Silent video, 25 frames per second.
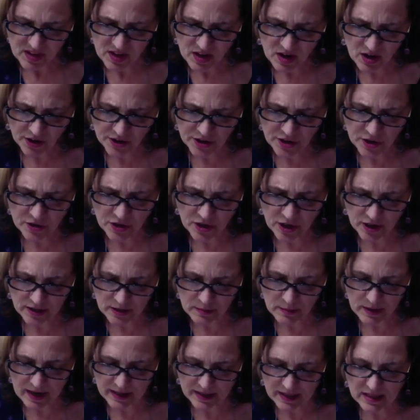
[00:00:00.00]
I also talked
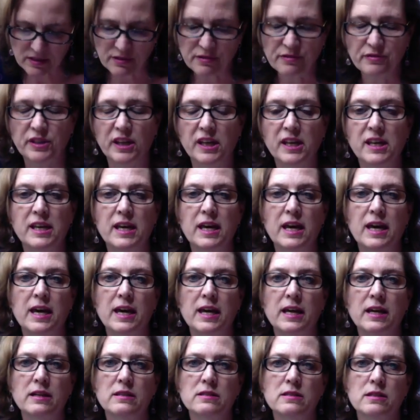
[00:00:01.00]
about
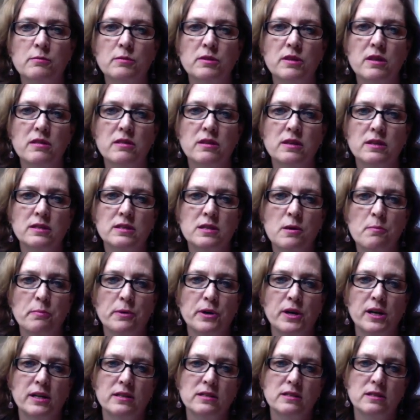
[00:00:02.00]
Deflategate and some of the things that
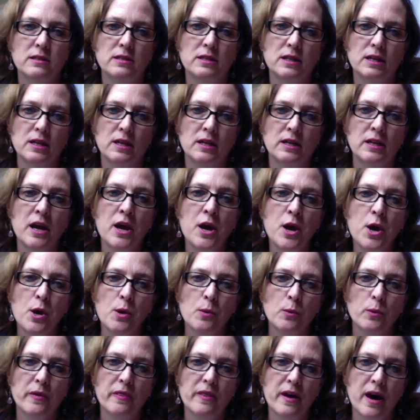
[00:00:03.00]
brands did
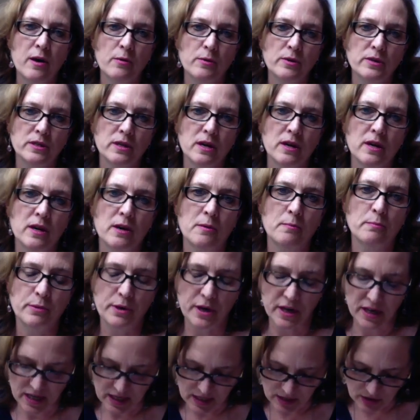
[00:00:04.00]
when that was a
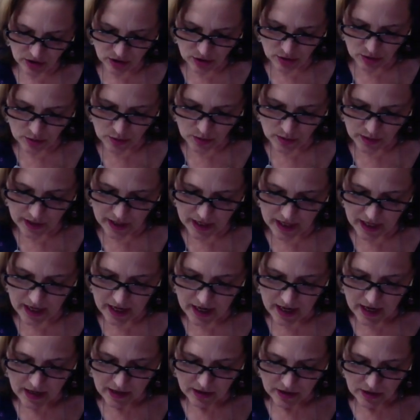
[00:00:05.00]
breaking story.
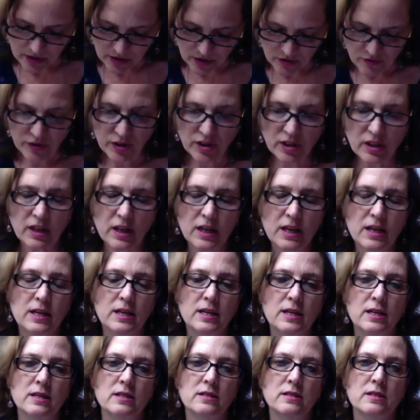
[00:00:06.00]
So this really
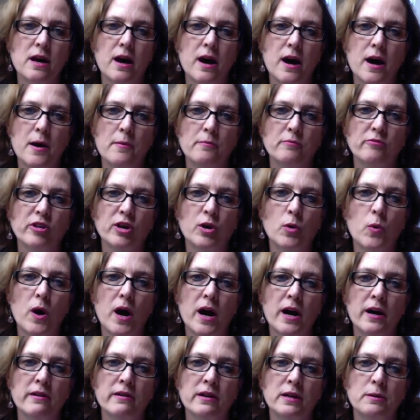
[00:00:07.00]
is
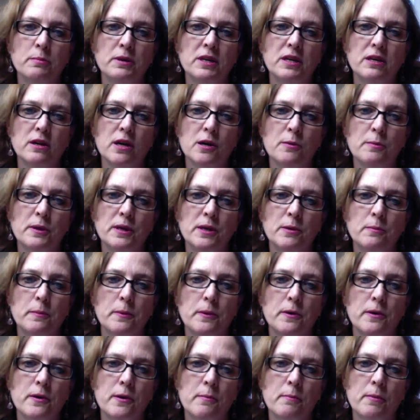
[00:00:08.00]
requiring PR
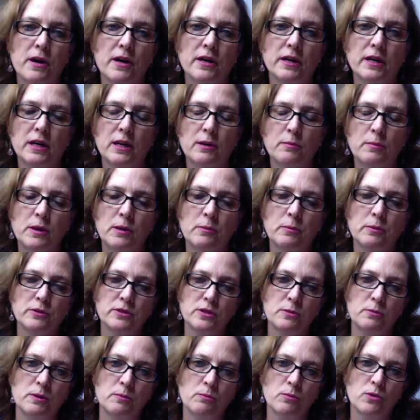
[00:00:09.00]
people and marketing people to
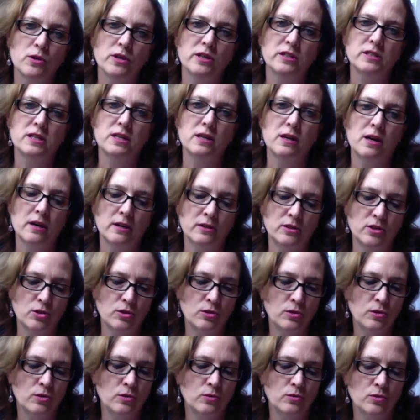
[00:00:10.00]
more
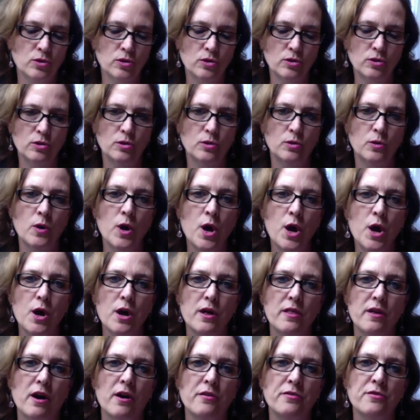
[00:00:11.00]
attuned to
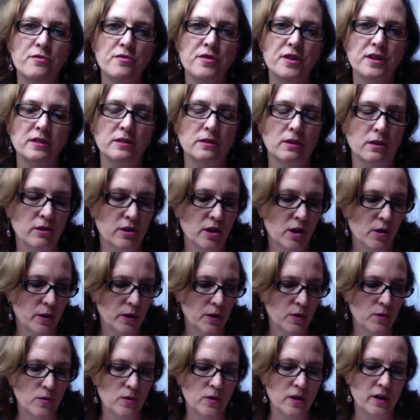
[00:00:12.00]
other things that are going
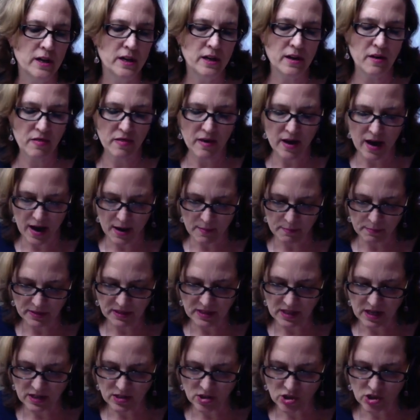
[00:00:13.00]
on that
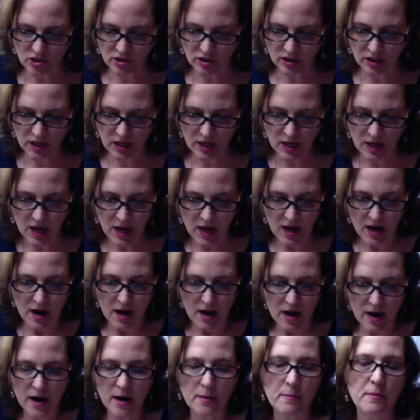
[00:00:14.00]
potentially
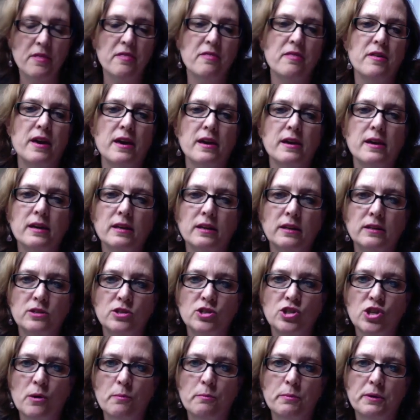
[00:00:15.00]
they can
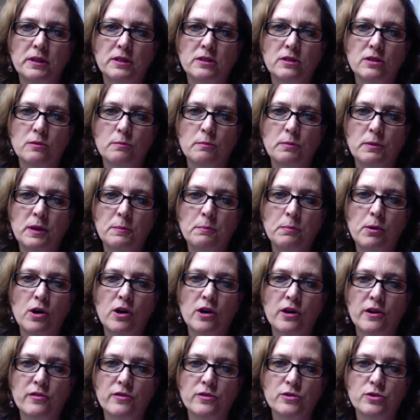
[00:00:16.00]
jump in to be
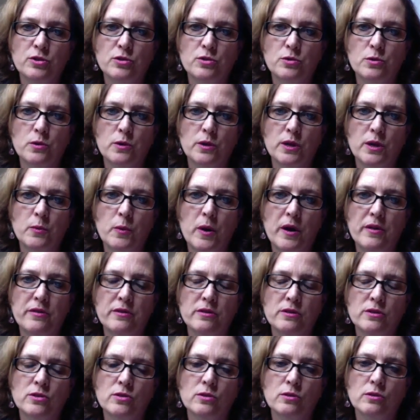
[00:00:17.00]
part of the story, whether
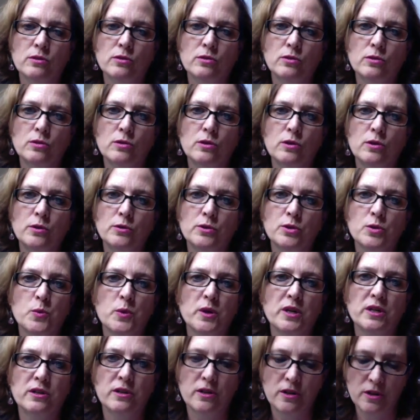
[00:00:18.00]
it's on Google,
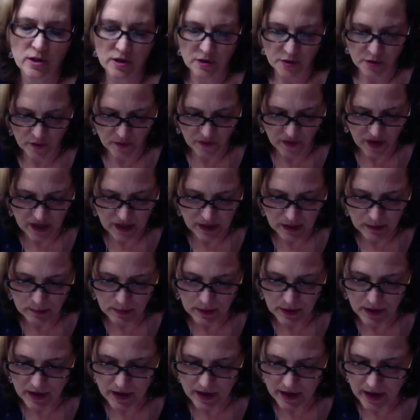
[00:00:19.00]
Twitter, or
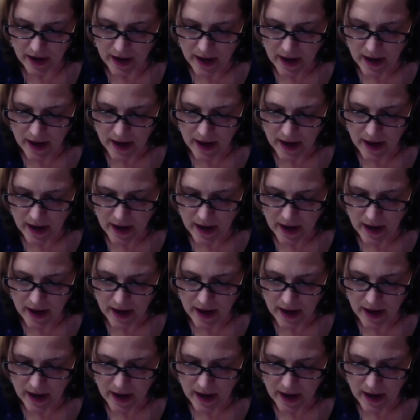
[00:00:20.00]
Facebook.